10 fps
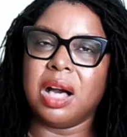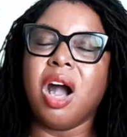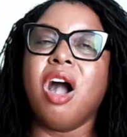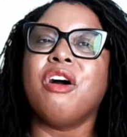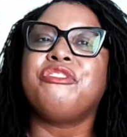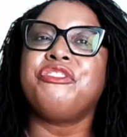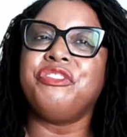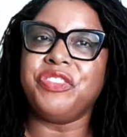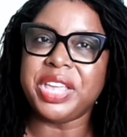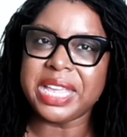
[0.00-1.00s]
of
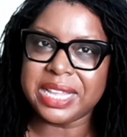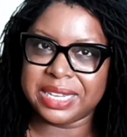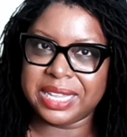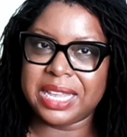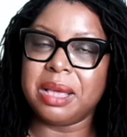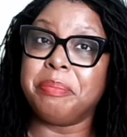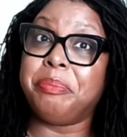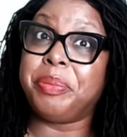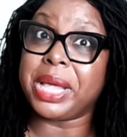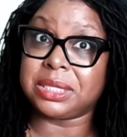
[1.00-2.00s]
feeling
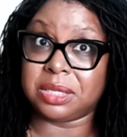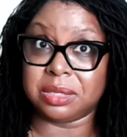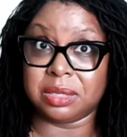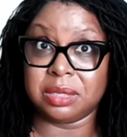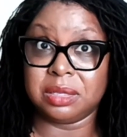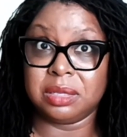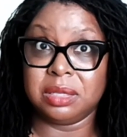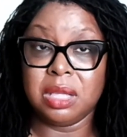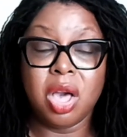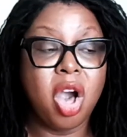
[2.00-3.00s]
better,
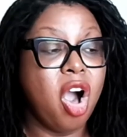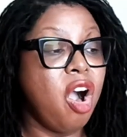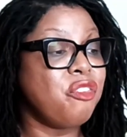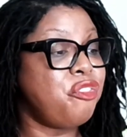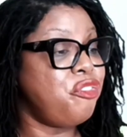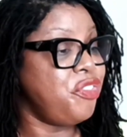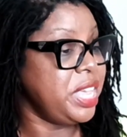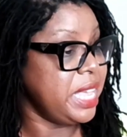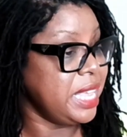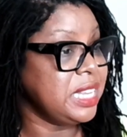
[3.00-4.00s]
of
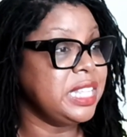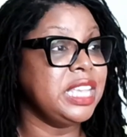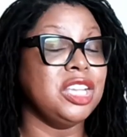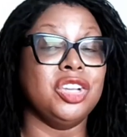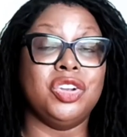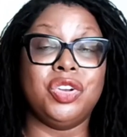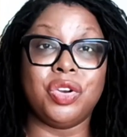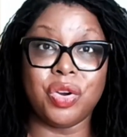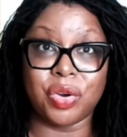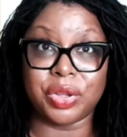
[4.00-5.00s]
feeling
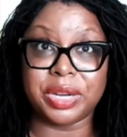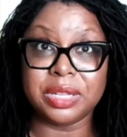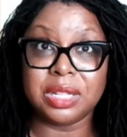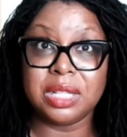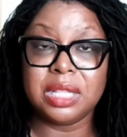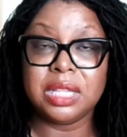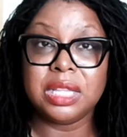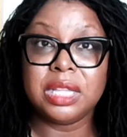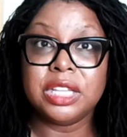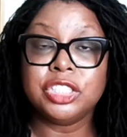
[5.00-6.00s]
good,
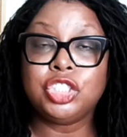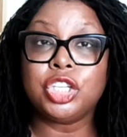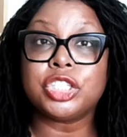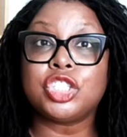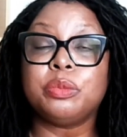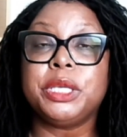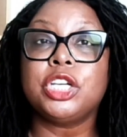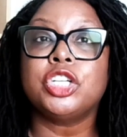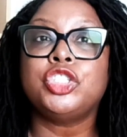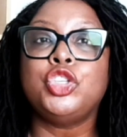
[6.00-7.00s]
just
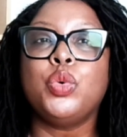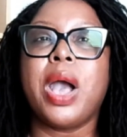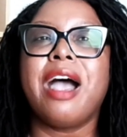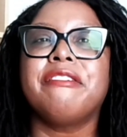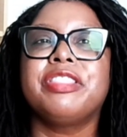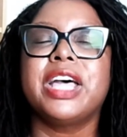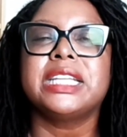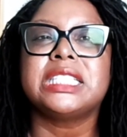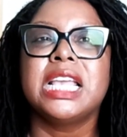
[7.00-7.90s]
because you have that